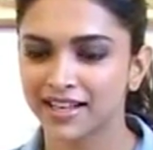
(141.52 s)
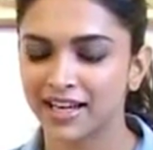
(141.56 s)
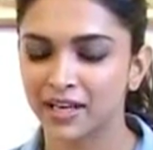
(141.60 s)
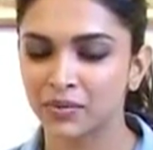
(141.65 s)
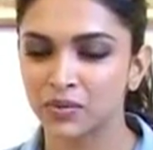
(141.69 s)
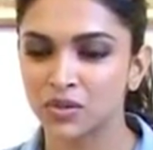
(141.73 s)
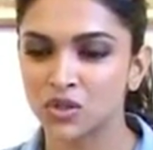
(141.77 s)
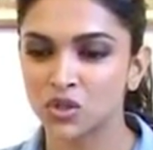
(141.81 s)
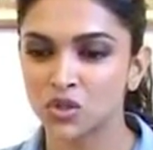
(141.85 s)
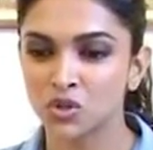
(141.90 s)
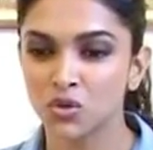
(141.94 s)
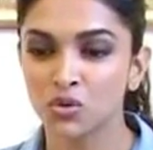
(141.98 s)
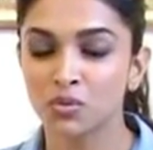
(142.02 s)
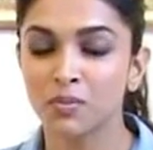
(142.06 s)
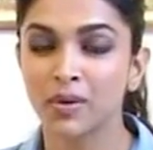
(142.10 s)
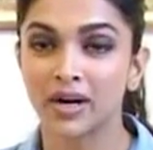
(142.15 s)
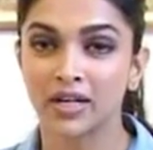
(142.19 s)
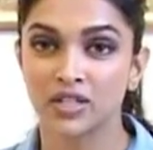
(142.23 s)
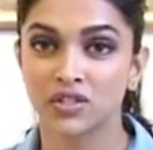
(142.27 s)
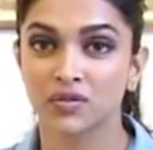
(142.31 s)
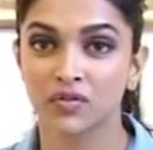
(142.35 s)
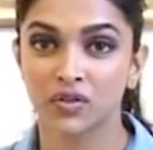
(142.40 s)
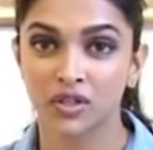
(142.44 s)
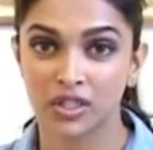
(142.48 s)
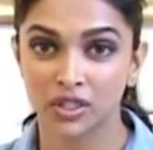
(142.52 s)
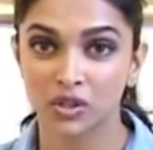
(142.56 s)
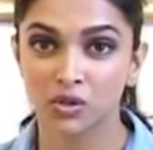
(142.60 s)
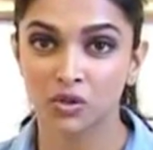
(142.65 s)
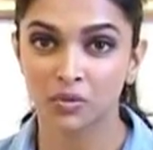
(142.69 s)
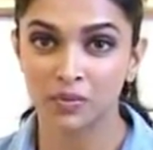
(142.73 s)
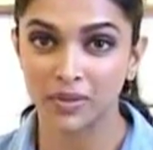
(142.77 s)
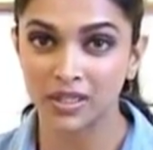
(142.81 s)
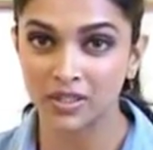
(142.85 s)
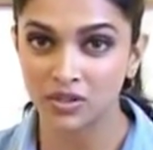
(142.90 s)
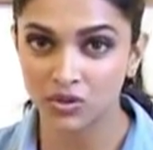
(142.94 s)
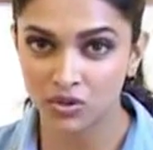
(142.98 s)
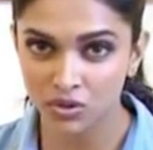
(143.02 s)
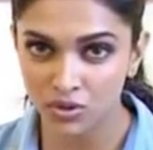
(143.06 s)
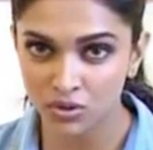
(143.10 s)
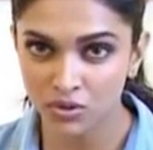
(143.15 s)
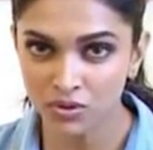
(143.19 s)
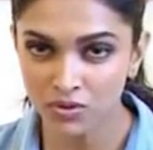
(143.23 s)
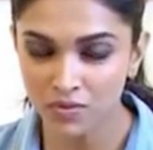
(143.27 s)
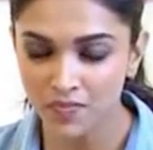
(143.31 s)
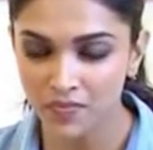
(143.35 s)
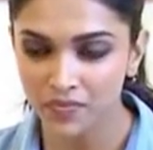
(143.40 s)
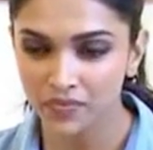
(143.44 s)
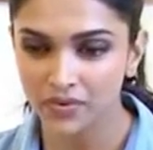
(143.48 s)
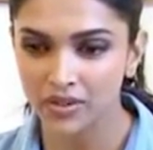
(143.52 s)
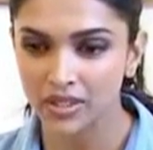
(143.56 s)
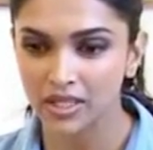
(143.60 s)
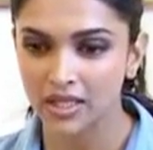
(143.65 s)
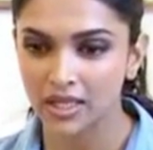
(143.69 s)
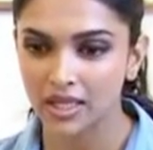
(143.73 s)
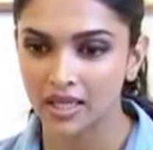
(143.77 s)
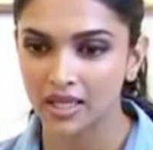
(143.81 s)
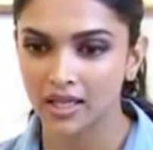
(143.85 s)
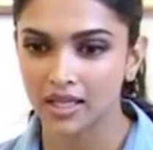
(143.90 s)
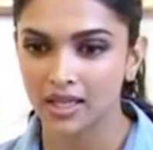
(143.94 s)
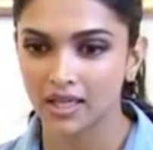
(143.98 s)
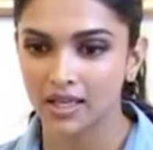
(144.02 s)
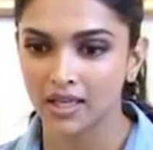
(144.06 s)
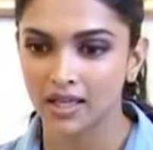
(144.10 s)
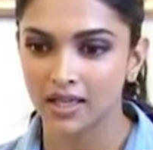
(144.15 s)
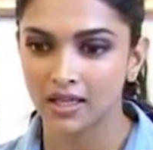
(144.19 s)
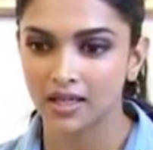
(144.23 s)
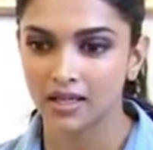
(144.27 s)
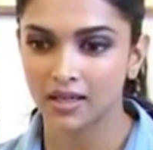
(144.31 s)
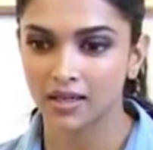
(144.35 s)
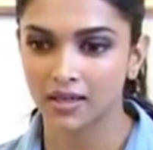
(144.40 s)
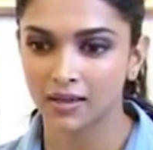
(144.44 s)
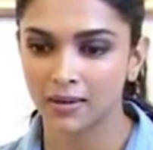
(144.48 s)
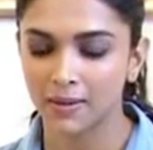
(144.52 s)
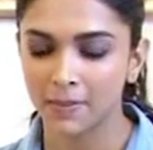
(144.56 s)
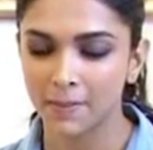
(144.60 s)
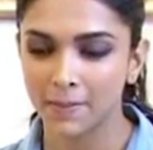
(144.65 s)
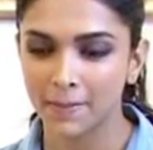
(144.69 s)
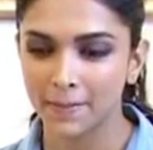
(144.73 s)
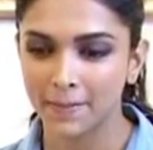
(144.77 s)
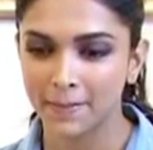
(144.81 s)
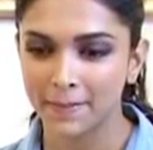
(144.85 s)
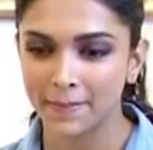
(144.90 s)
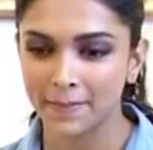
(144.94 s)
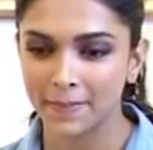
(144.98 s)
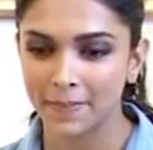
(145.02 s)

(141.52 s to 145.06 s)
it was too much for it to be true. But